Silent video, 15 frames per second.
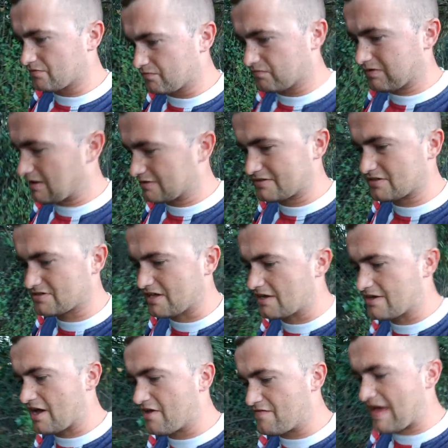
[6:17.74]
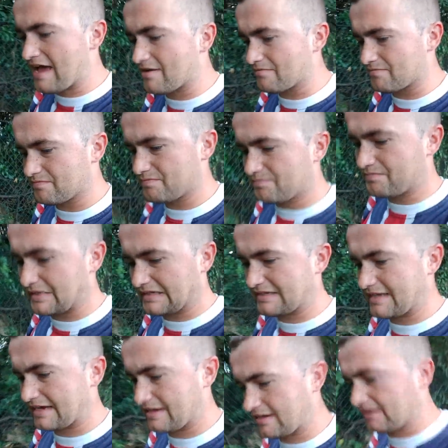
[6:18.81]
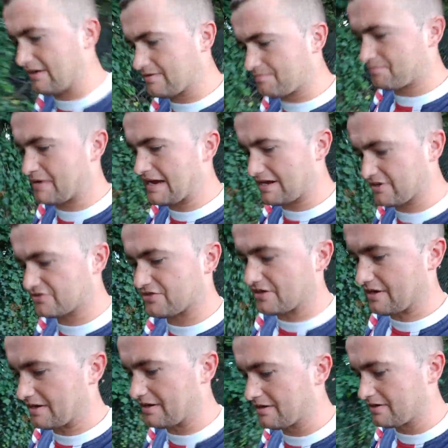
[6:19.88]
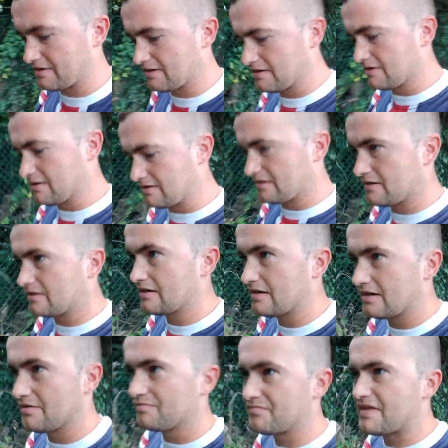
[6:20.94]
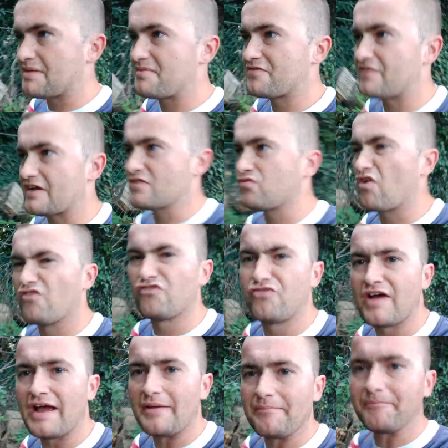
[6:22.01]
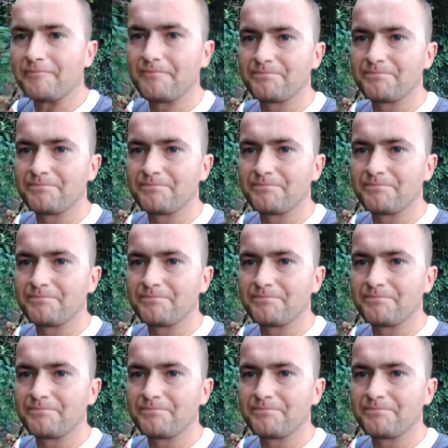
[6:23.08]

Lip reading: I just don't know, that particular picture made me think one thing.